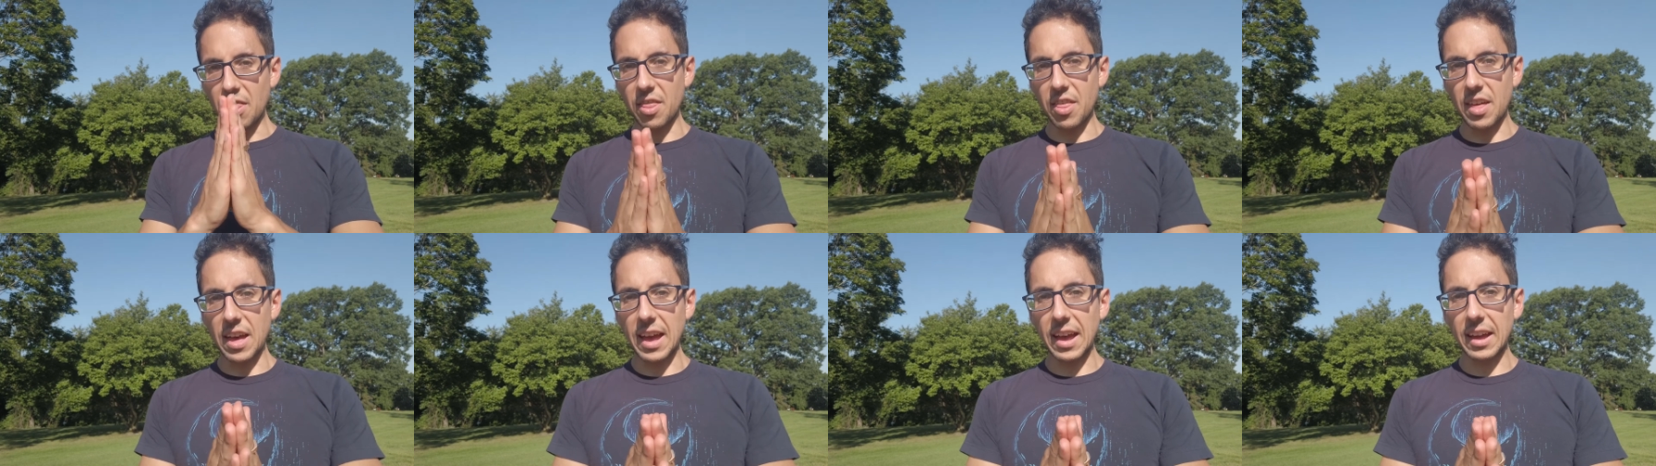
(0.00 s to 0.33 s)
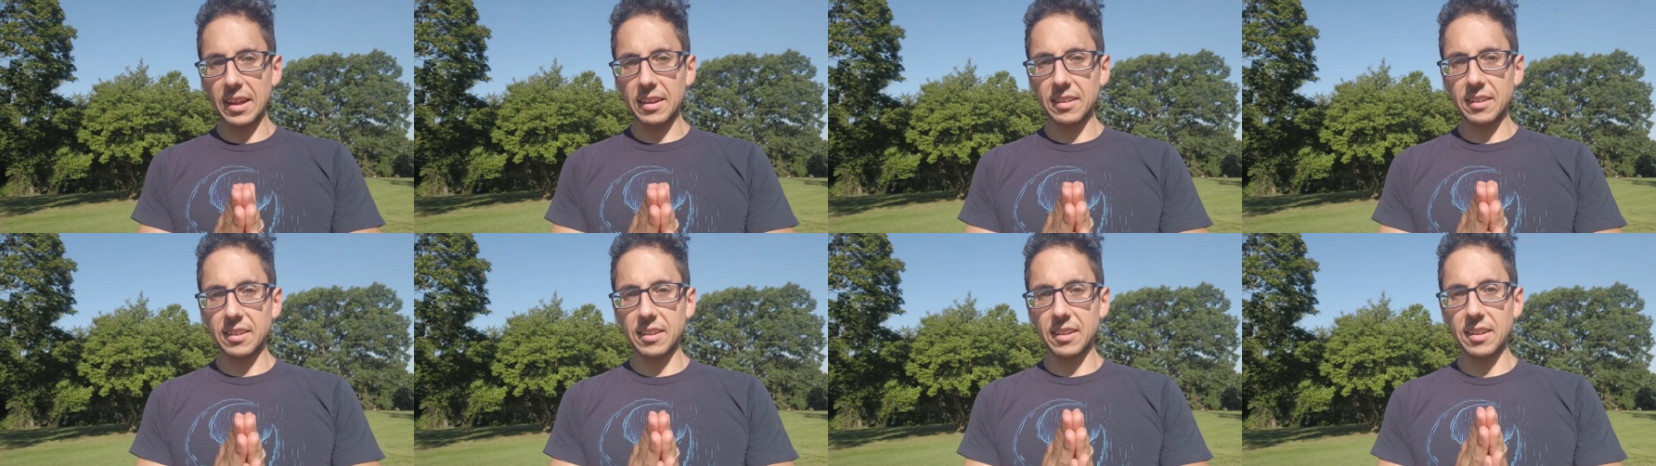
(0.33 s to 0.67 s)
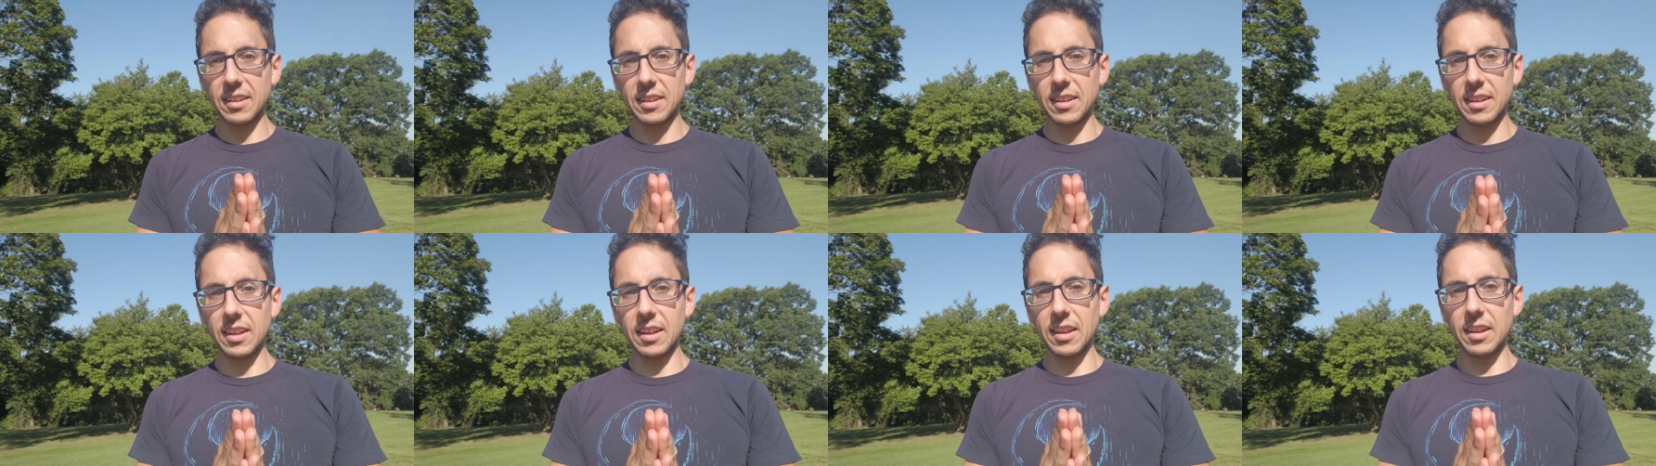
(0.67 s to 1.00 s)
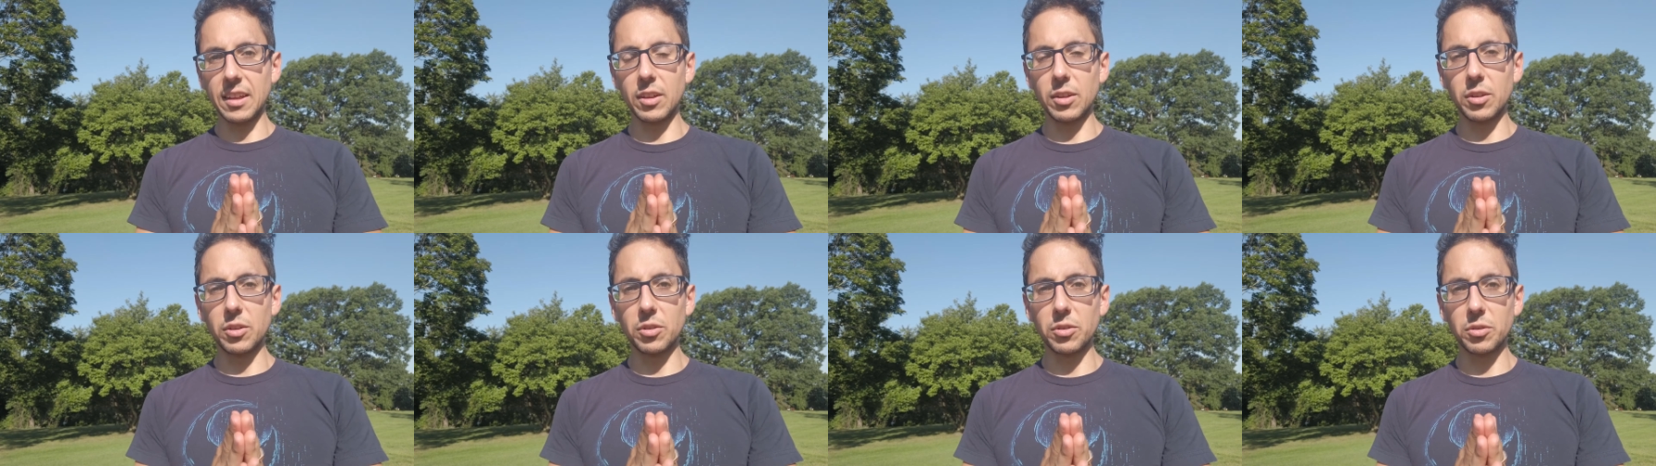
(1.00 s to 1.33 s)
that
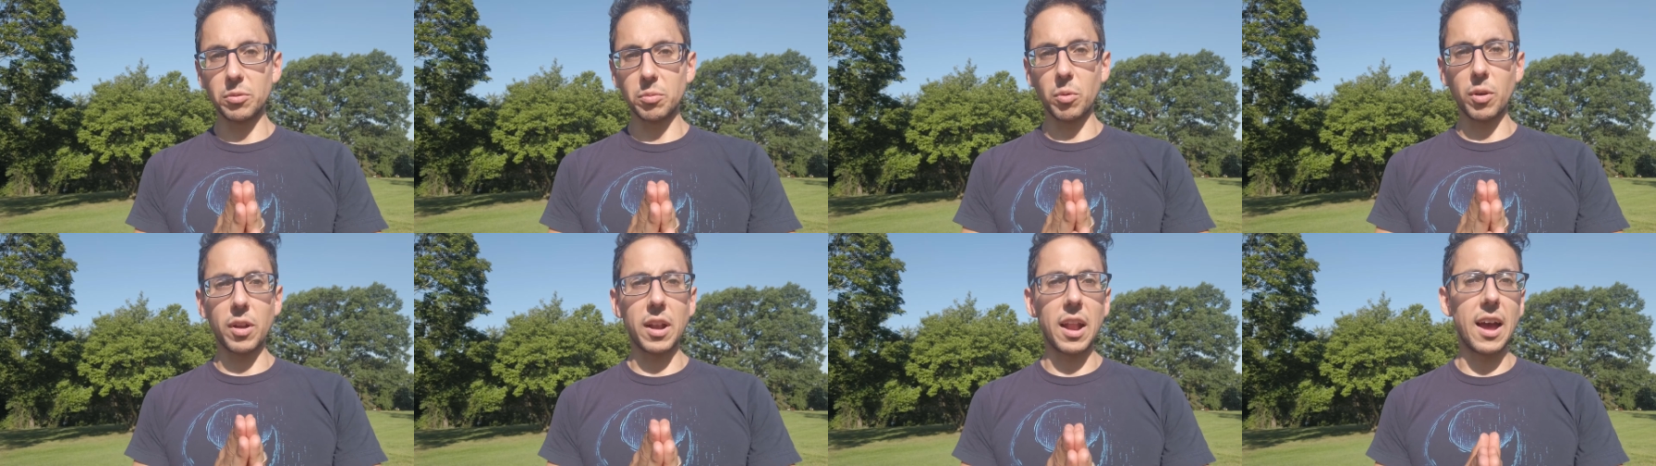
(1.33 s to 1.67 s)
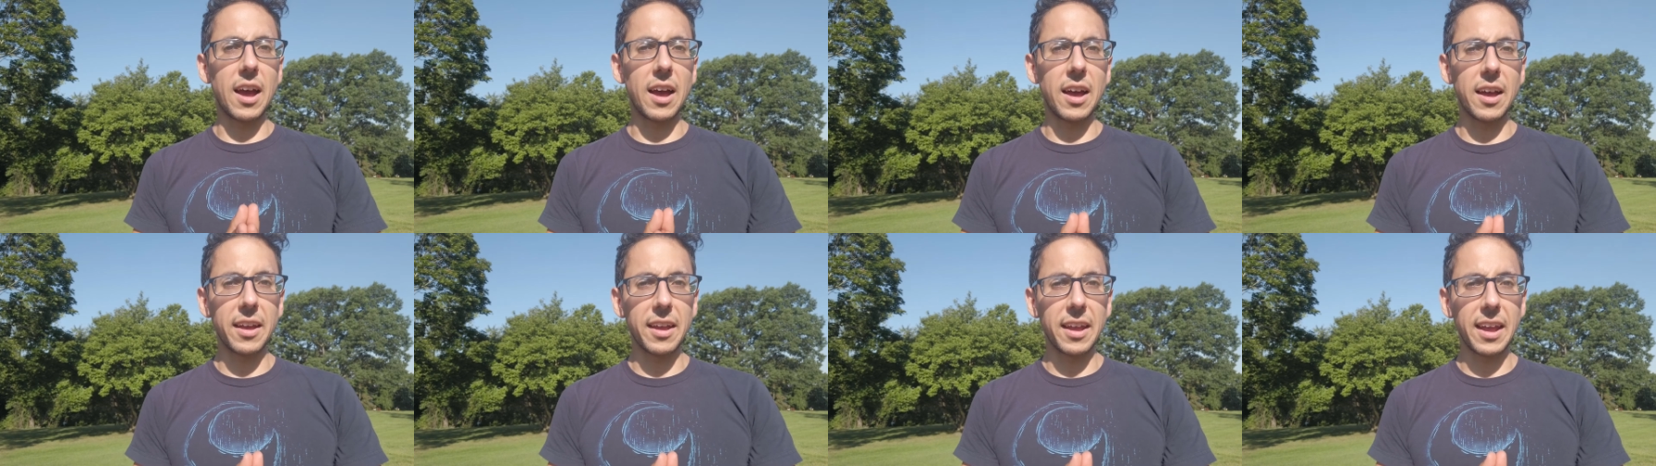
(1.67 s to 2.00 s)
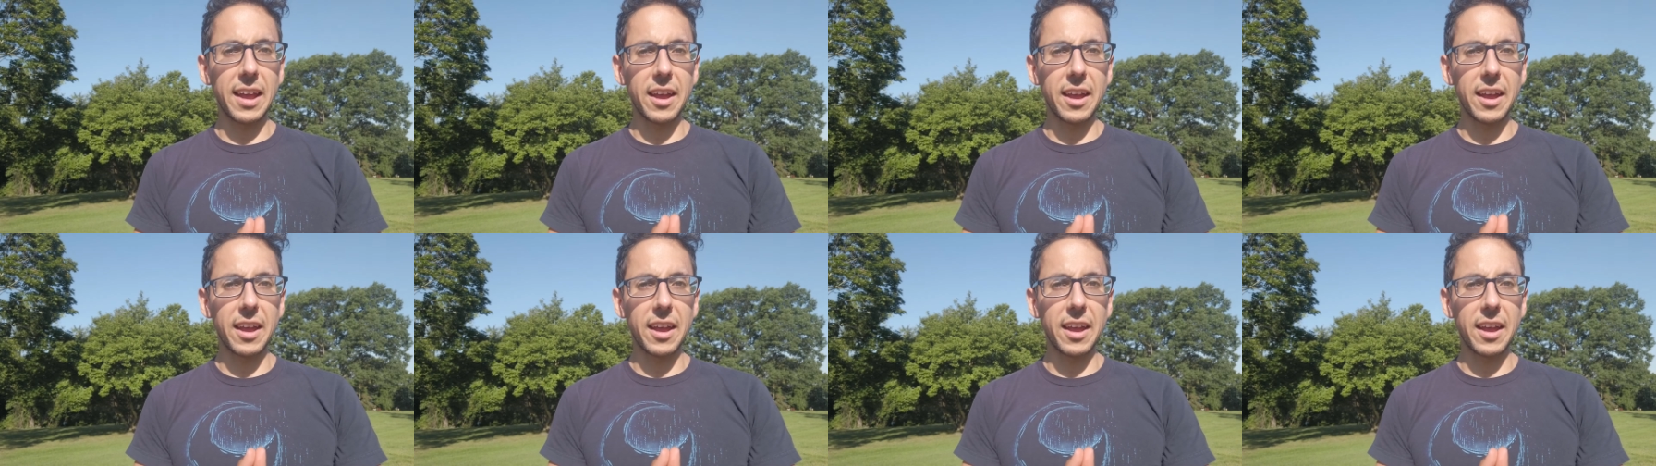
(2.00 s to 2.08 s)
is what I